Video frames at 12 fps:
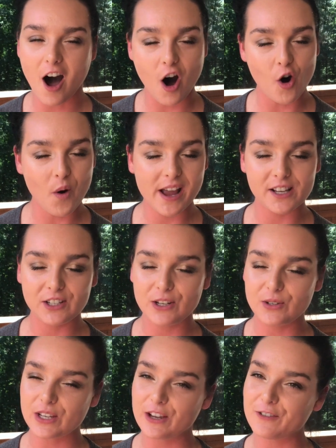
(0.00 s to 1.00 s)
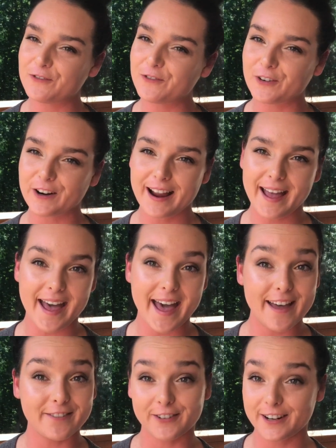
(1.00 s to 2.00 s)
Always use it for
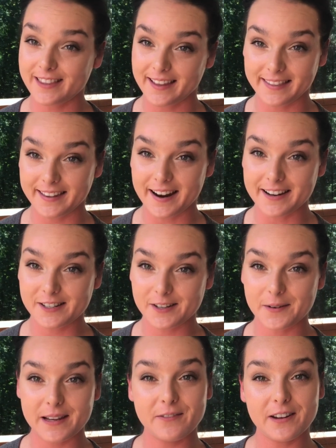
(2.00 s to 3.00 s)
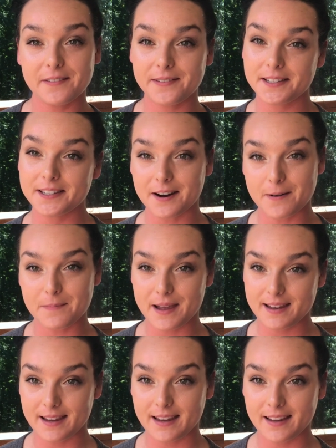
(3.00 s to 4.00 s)
everything that I do, even if it's not
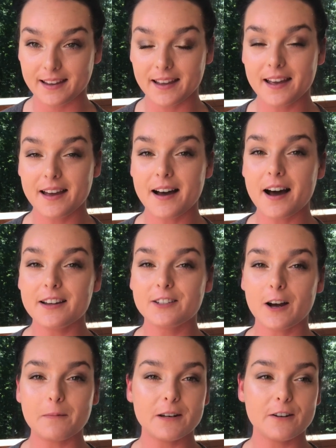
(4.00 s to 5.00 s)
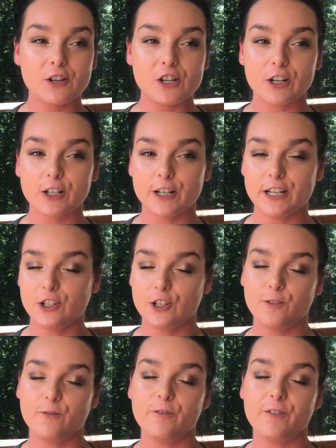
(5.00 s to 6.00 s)
baking. Domino sugar is
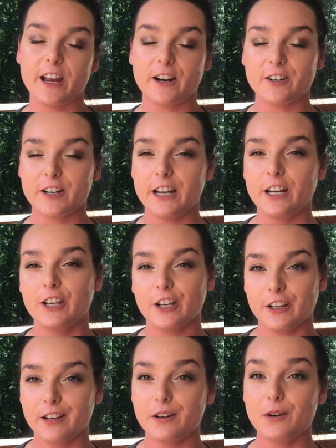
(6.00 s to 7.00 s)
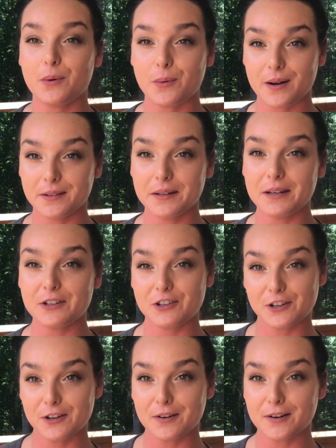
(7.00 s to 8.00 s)
just very good quality
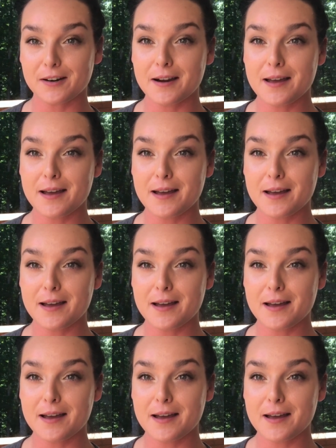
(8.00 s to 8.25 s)
sugar.